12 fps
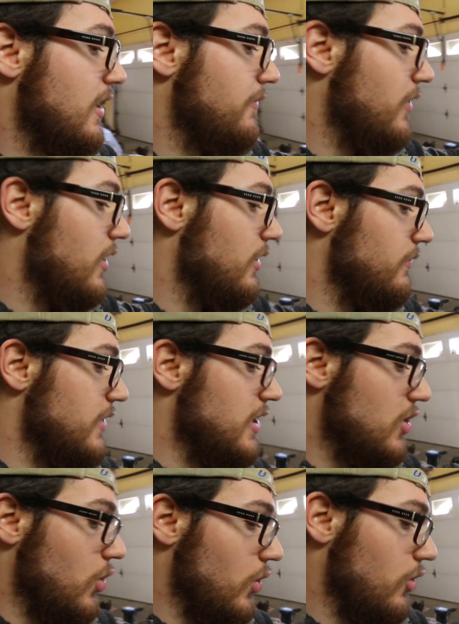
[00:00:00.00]
off all of the
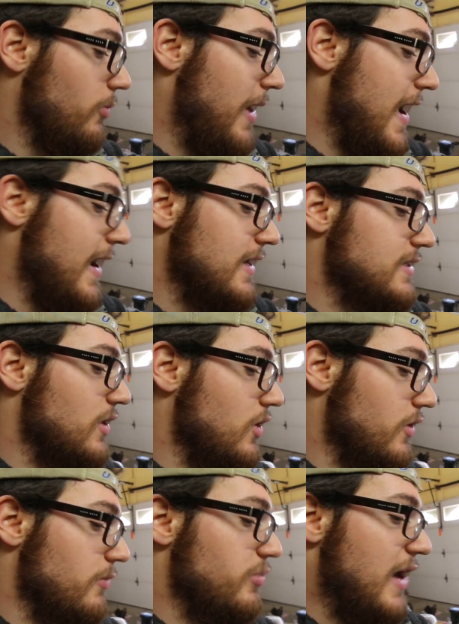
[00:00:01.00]
coil packs,
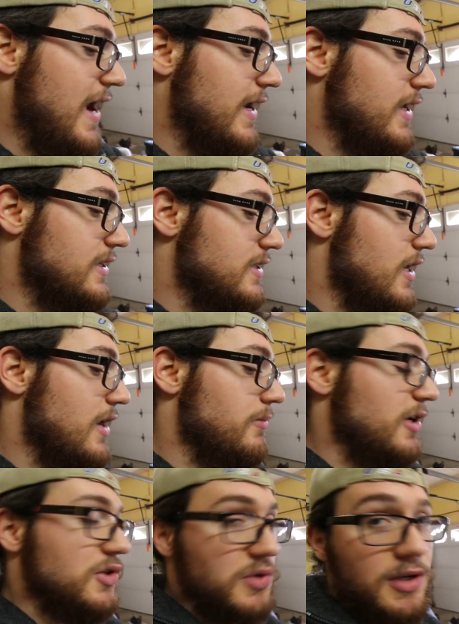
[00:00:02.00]
all the brackets,
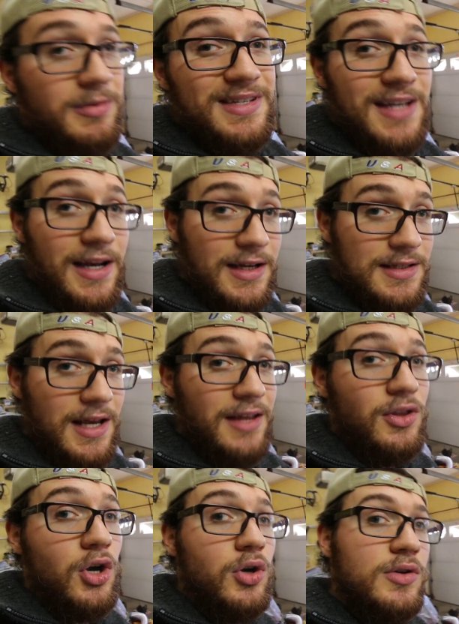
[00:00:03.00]
because we're going to be setting
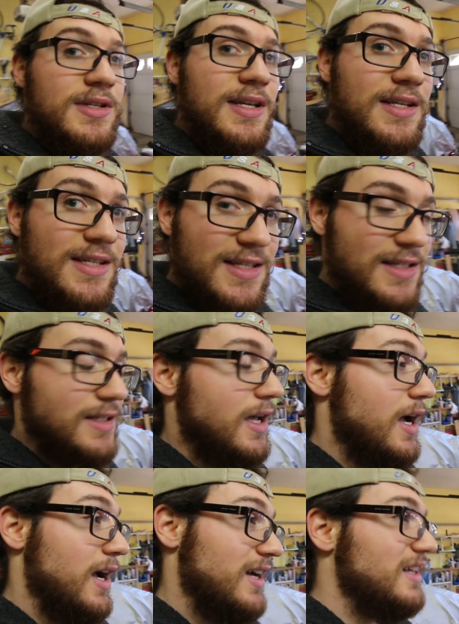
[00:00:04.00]
aside those,
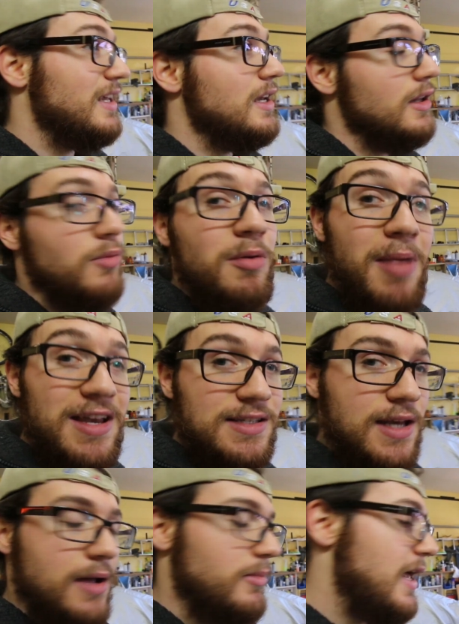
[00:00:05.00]
cleaning them. We may
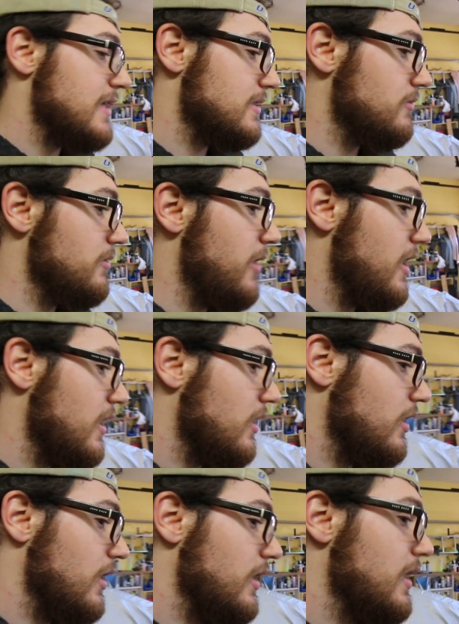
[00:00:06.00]
sandblast them depending
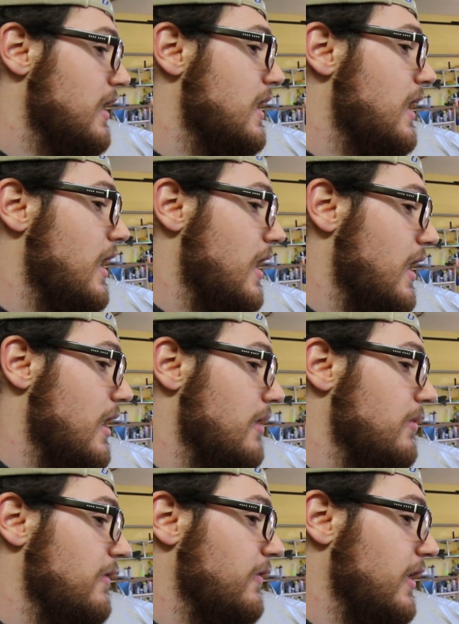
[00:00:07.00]
on
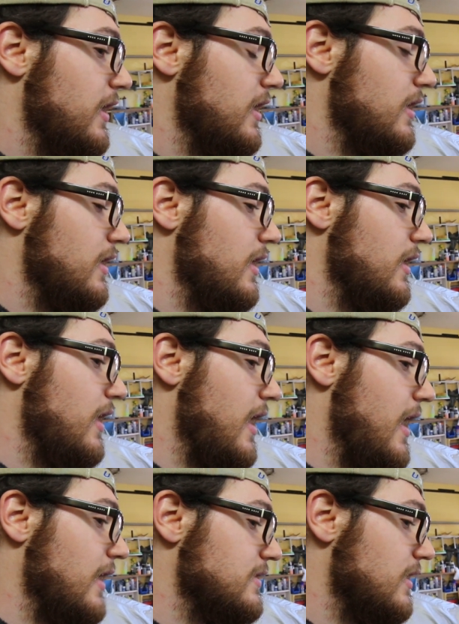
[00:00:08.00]
if I can get
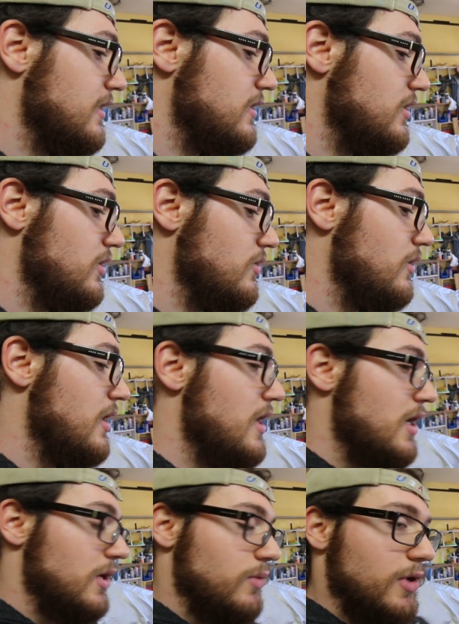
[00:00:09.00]
access to
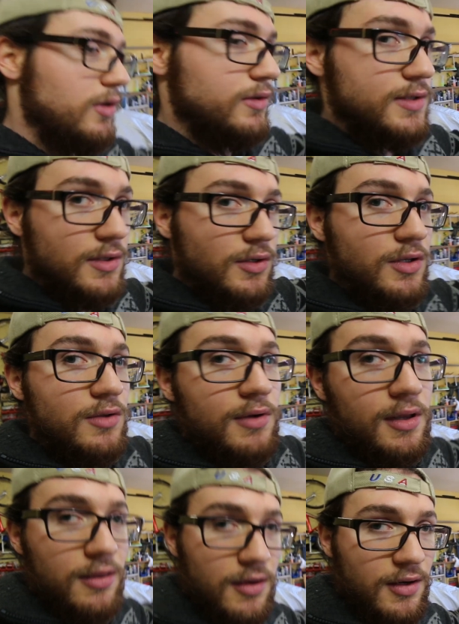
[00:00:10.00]
one of those little
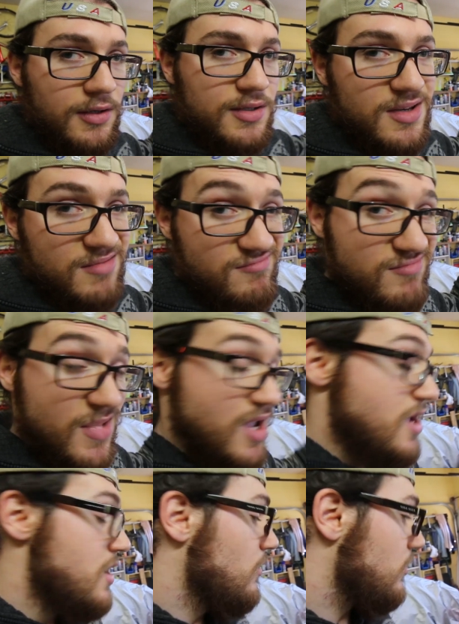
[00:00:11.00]
unit things.
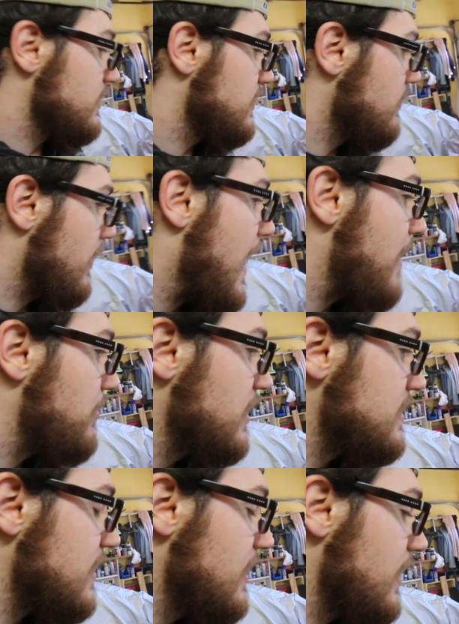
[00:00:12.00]
We'll see what
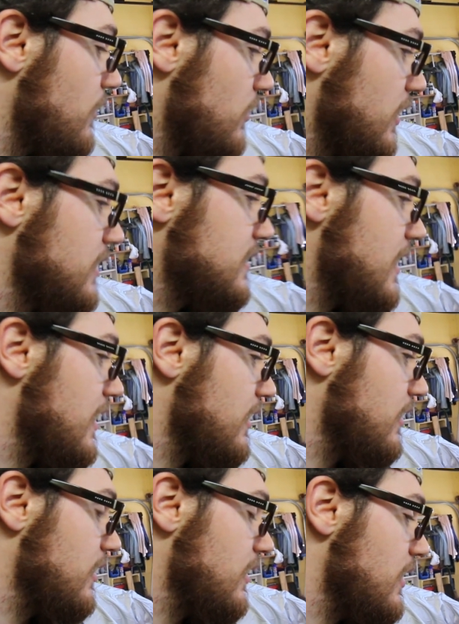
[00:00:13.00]
happens, and then we're gonna
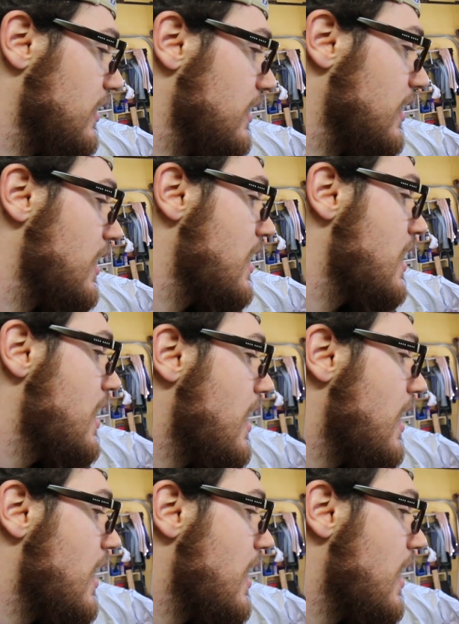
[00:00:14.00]
take the